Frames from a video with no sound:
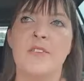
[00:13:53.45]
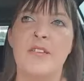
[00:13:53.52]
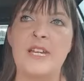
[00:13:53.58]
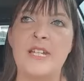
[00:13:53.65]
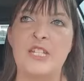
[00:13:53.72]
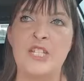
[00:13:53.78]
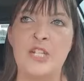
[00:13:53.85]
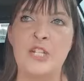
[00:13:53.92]

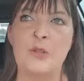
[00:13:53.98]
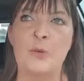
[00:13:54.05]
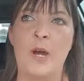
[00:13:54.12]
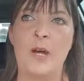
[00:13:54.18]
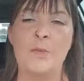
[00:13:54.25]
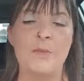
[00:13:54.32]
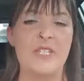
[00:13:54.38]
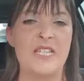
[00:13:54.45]
they do
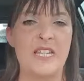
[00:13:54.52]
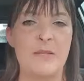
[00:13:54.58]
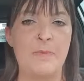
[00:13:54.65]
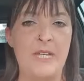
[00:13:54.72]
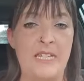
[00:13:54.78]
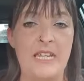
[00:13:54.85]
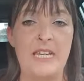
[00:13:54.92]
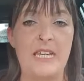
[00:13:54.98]

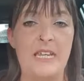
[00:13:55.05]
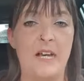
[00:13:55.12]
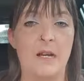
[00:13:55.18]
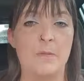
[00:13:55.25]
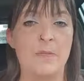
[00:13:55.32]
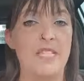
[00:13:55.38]
CBD